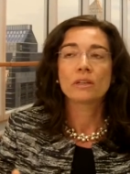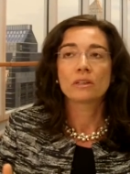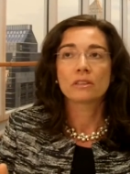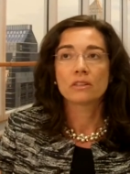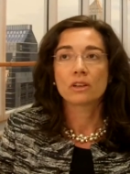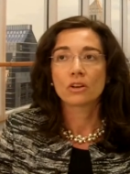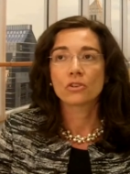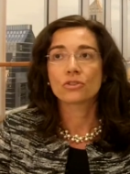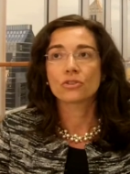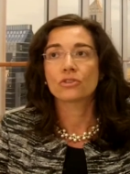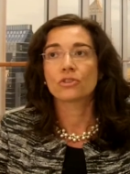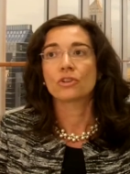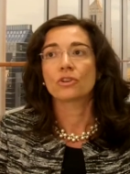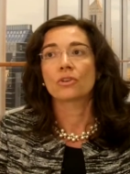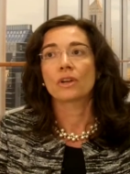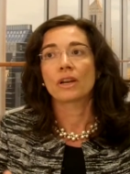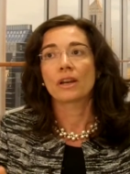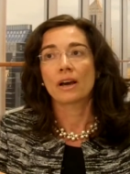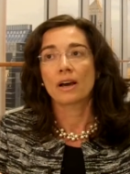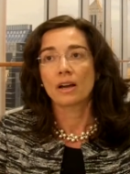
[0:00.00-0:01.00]

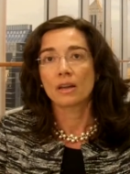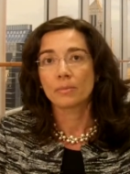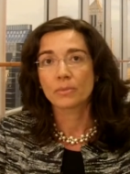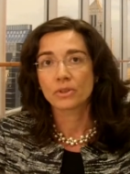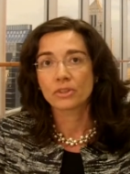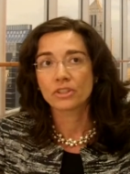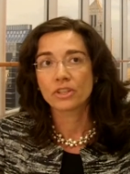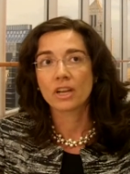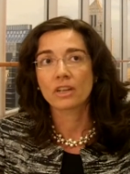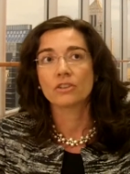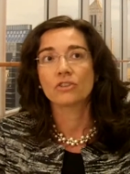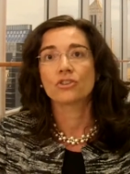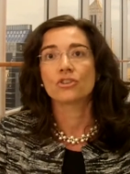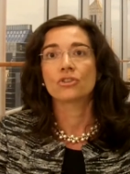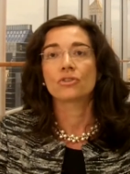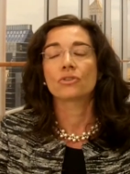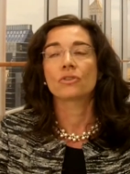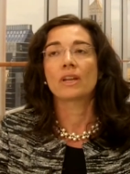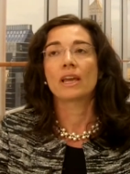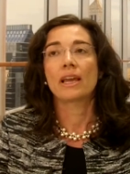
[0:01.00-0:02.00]
aldosterone and
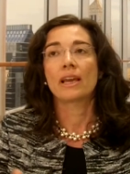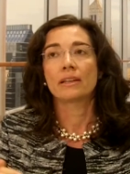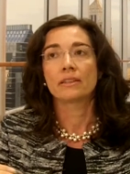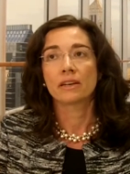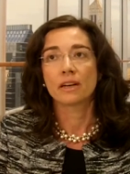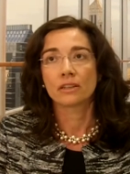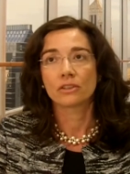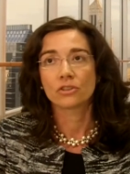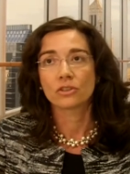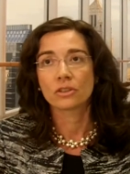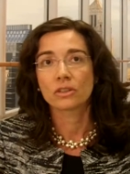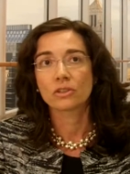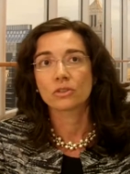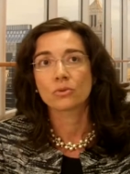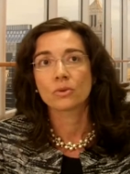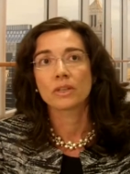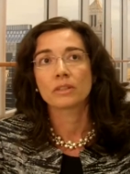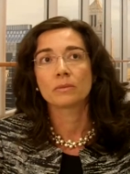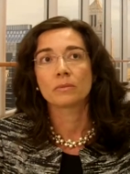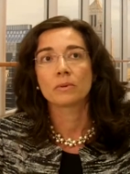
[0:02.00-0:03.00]
hypertension and atrial
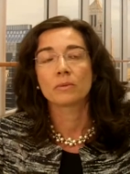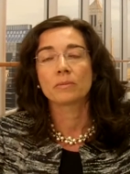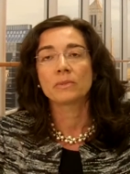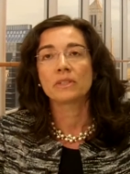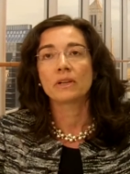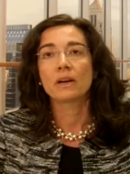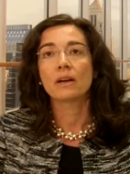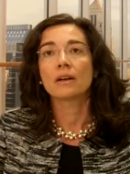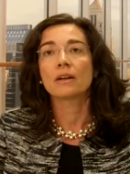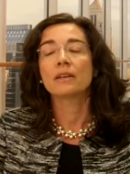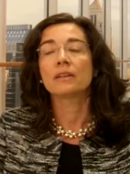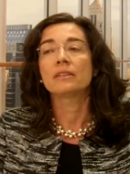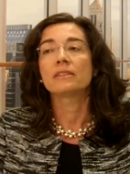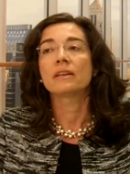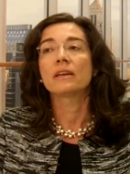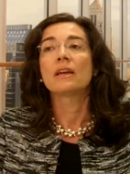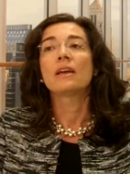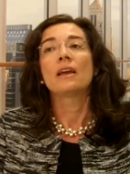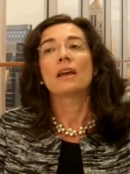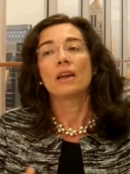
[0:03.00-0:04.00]
natriuretic
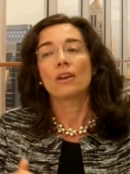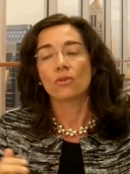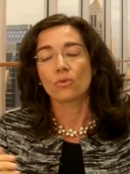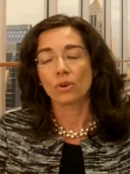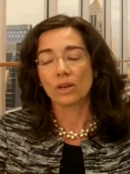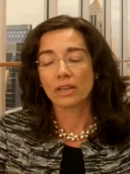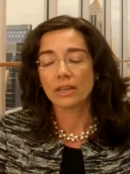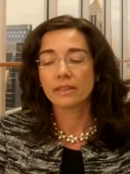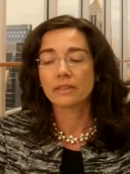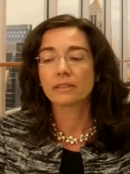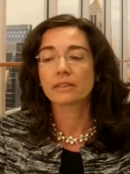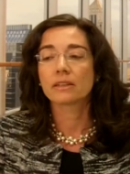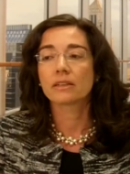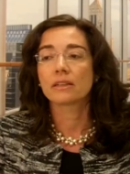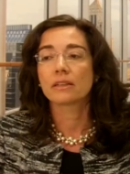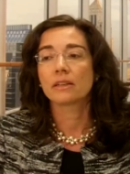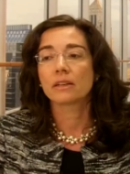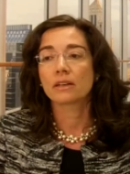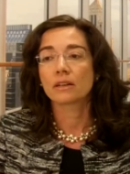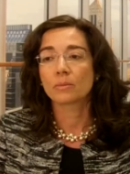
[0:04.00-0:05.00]
peptide and related
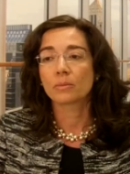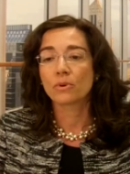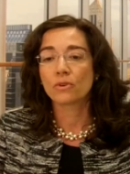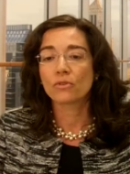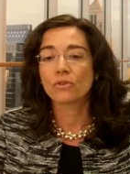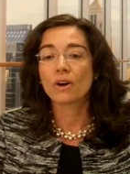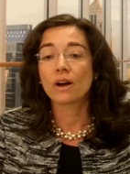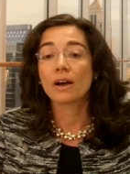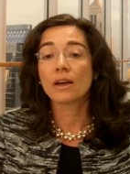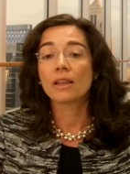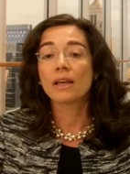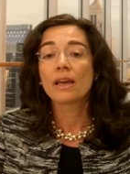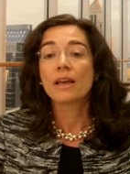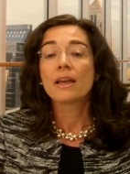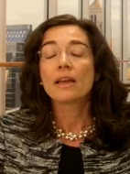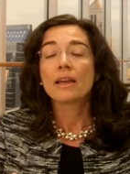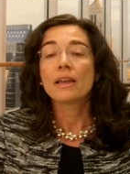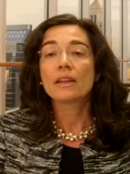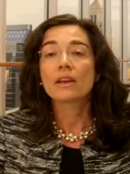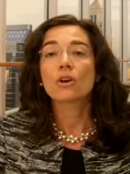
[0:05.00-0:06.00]
clinical profile
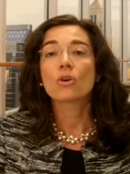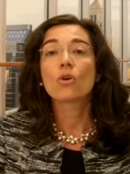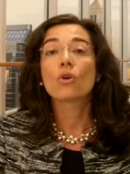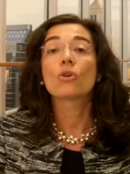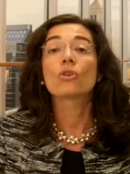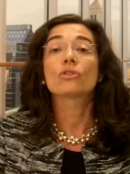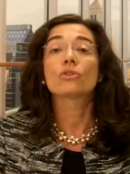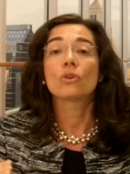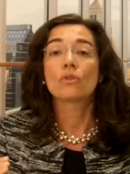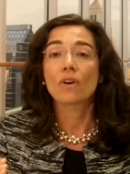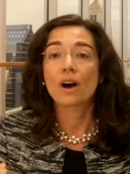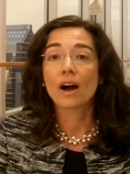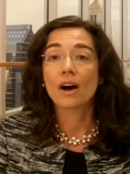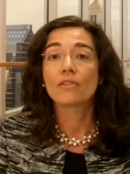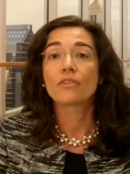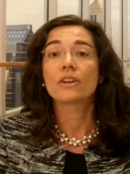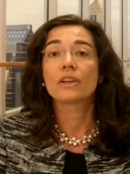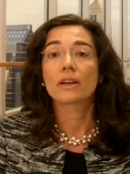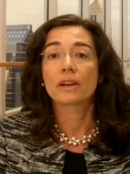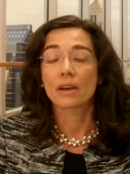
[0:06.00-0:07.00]
in a cohort of
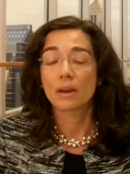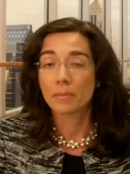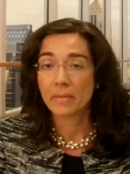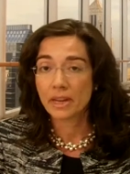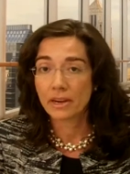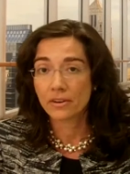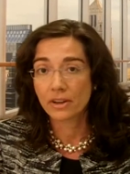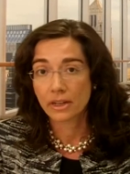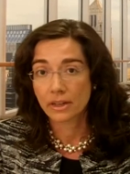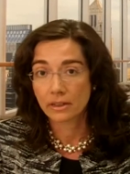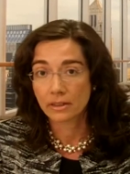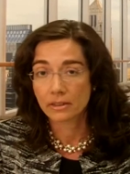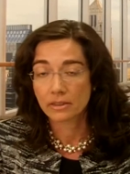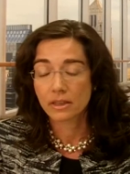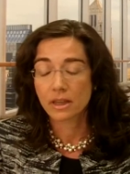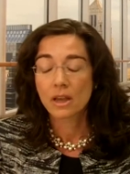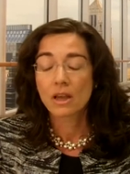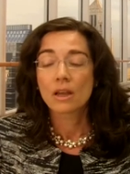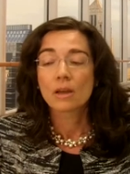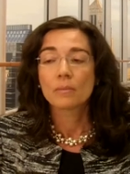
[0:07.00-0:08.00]
African
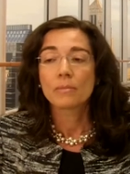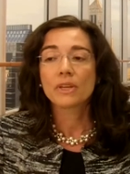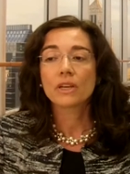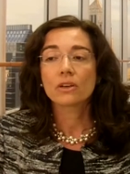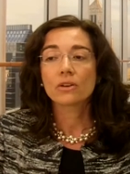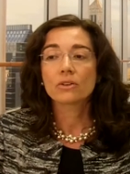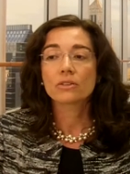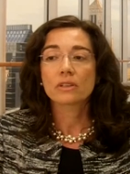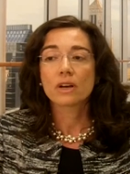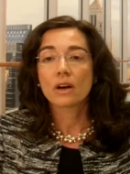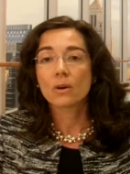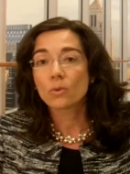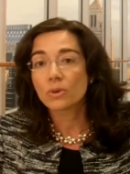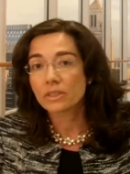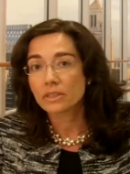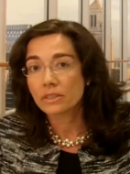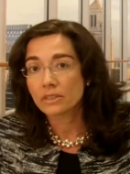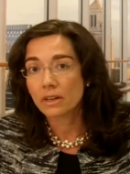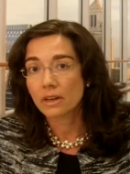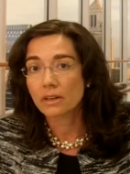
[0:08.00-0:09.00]
Americans because
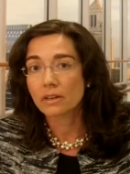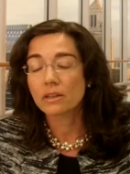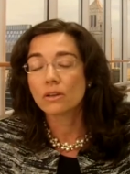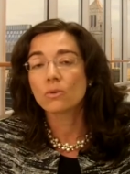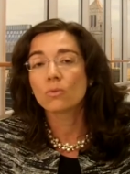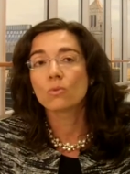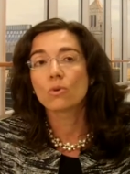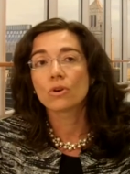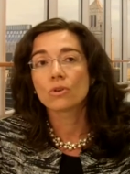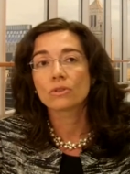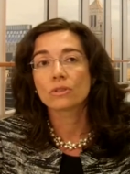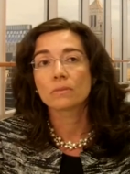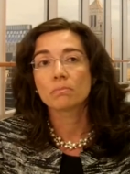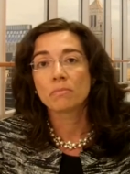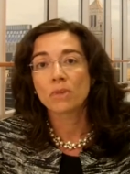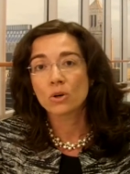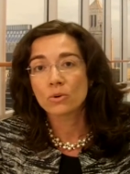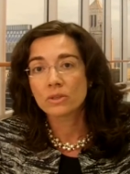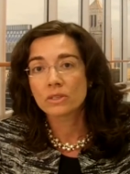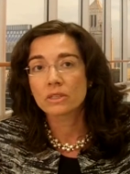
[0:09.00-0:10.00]
our study was
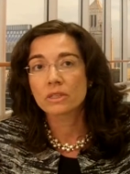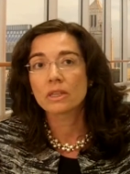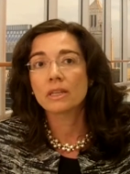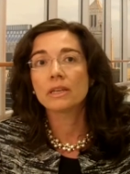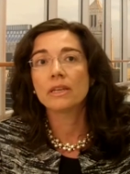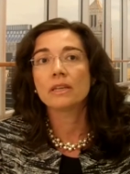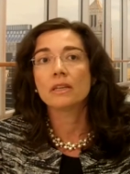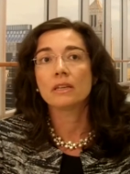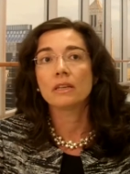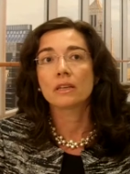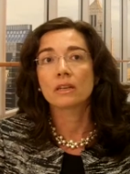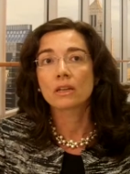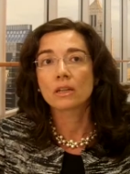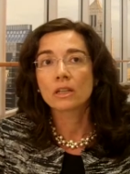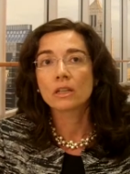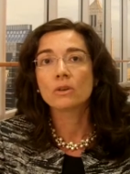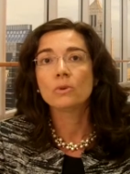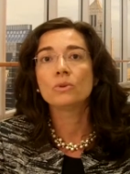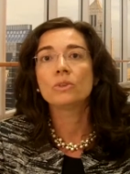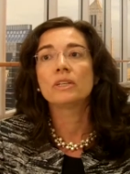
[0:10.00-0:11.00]
mostly
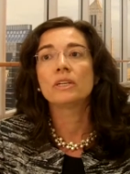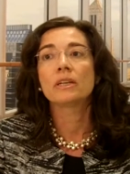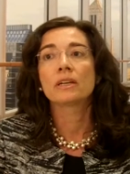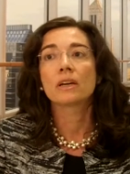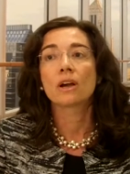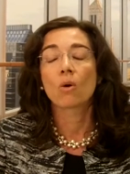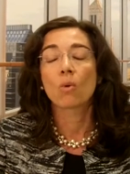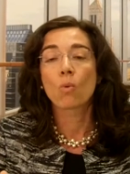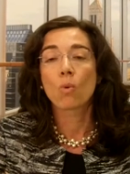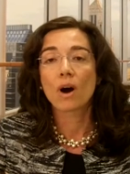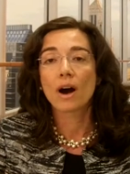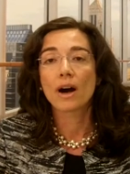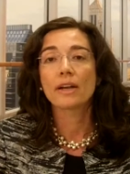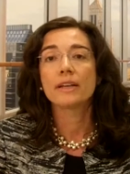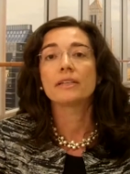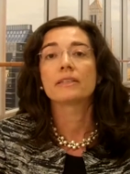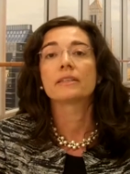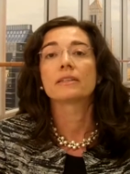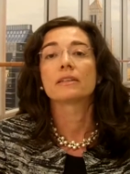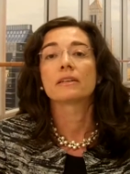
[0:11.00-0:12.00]
including
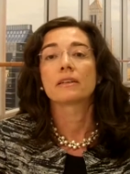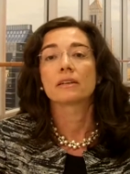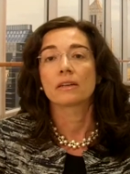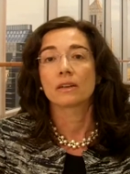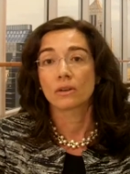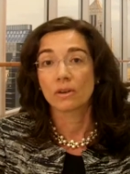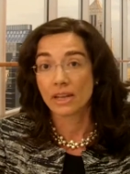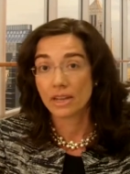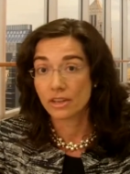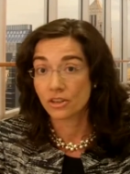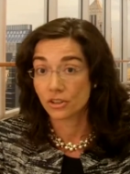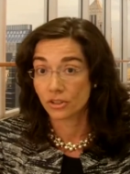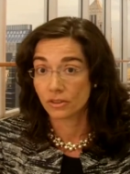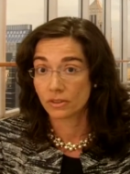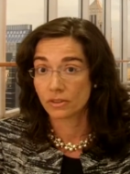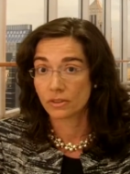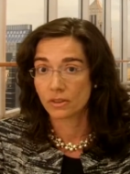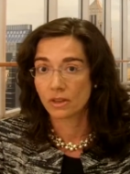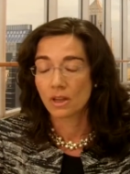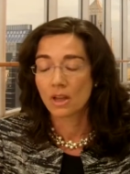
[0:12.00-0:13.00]
white
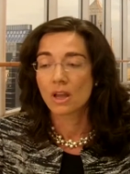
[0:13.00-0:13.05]
Caucasians.